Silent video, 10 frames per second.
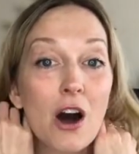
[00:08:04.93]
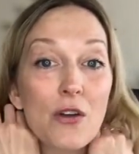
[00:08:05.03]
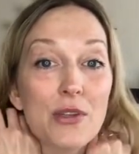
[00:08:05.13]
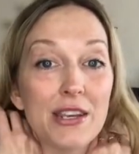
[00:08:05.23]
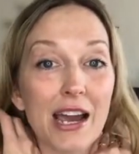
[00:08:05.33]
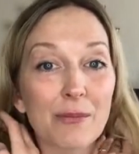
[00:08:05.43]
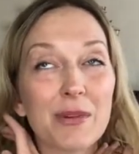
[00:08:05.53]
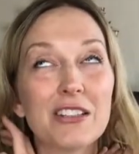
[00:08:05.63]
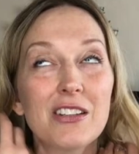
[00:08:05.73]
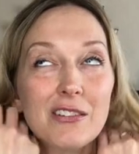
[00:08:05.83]
on the neck,
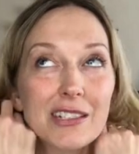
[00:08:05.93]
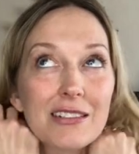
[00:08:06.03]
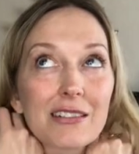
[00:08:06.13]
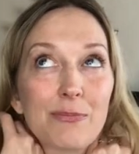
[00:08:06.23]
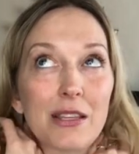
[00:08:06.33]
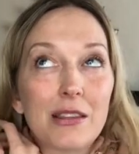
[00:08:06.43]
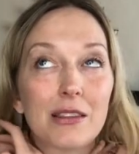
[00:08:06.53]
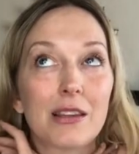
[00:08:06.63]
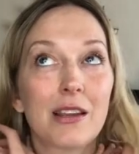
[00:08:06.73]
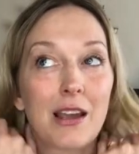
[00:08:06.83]
but you don't need to
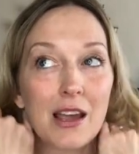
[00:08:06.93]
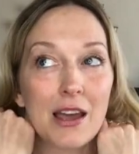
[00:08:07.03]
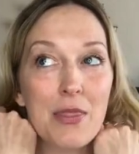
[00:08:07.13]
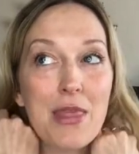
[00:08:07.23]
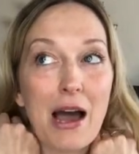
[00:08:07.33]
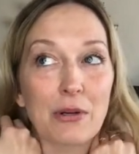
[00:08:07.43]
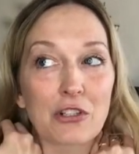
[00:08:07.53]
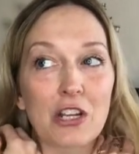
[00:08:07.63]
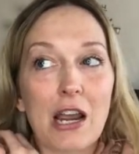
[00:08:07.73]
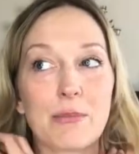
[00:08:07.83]
spend that
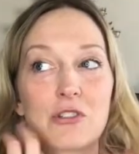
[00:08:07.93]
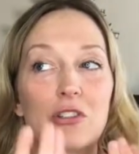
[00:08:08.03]
much time.